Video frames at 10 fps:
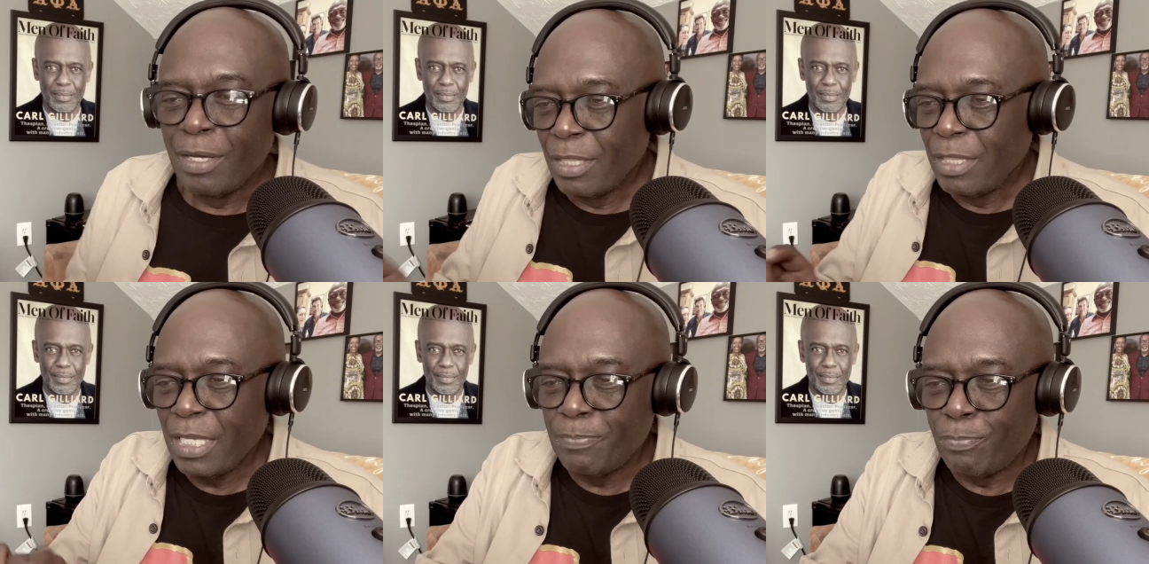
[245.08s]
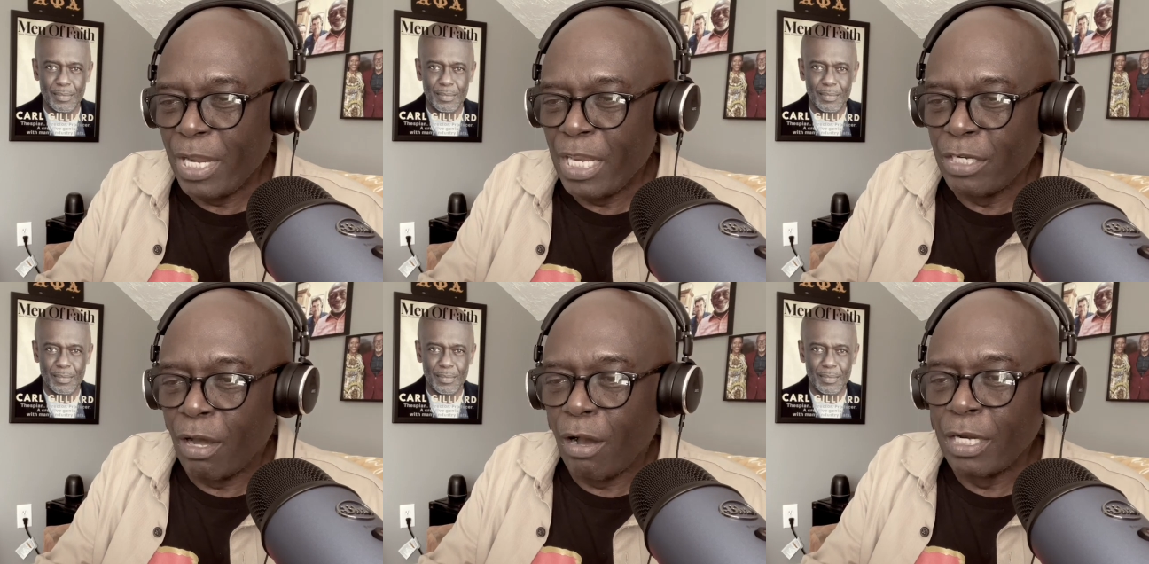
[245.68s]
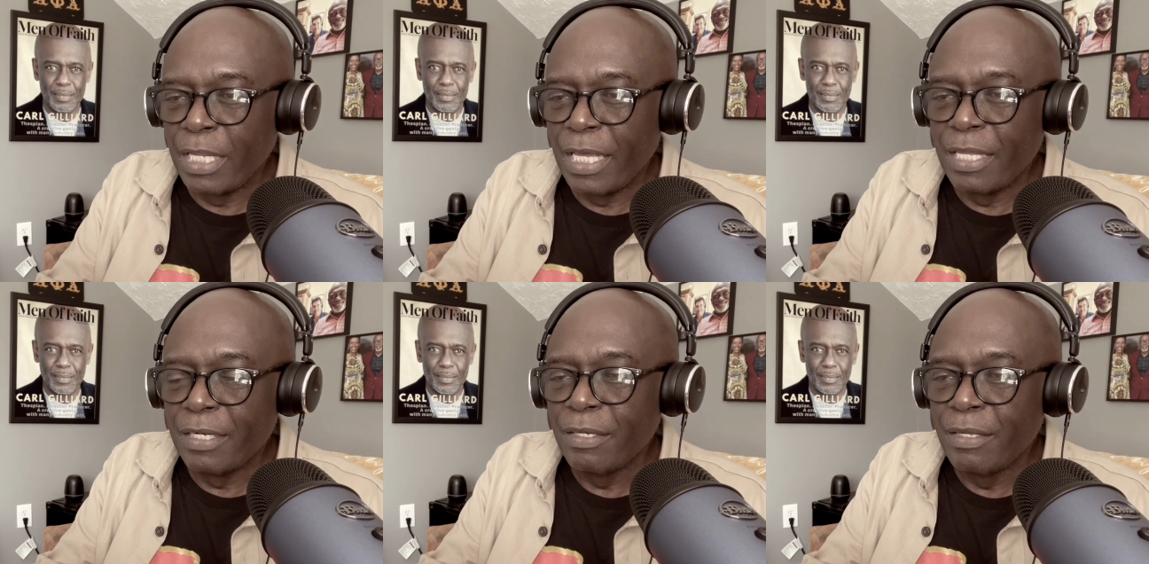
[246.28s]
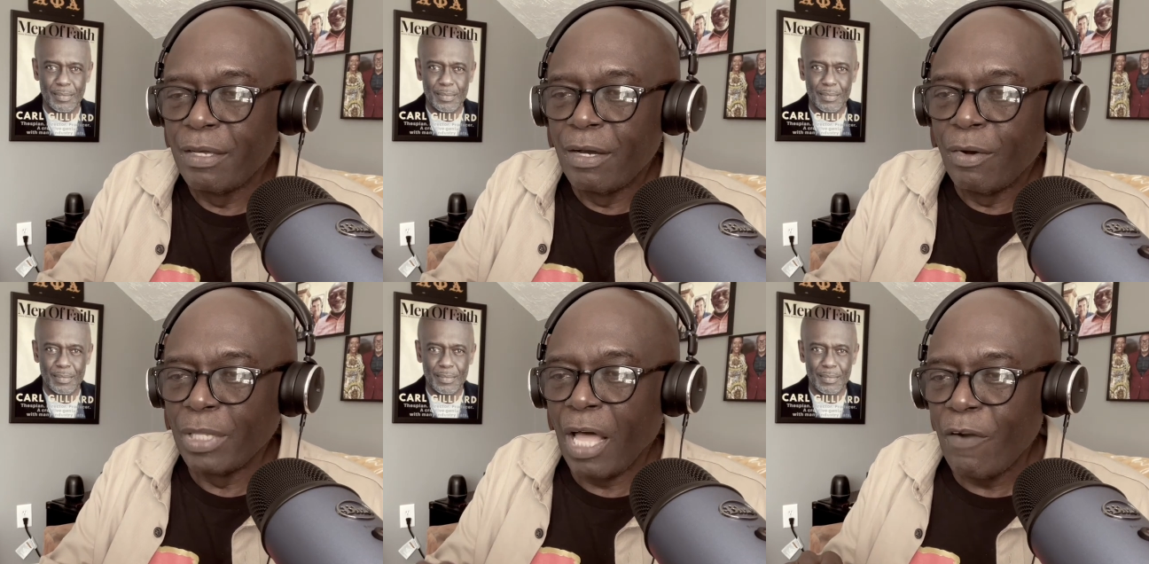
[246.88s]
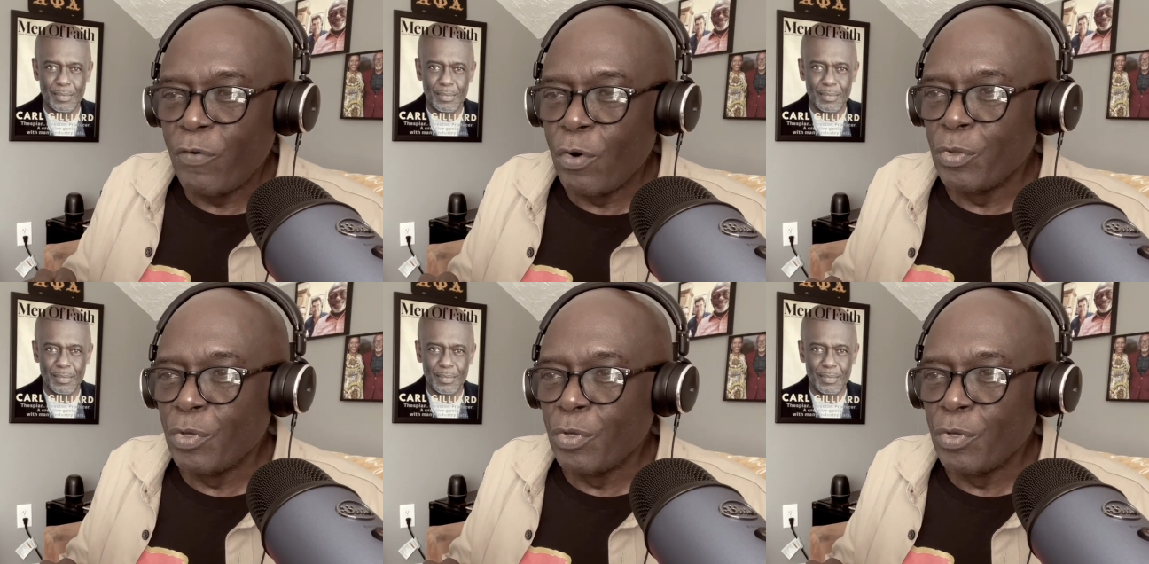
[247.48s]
Speaker 1: let's bring Dawnn in. Without further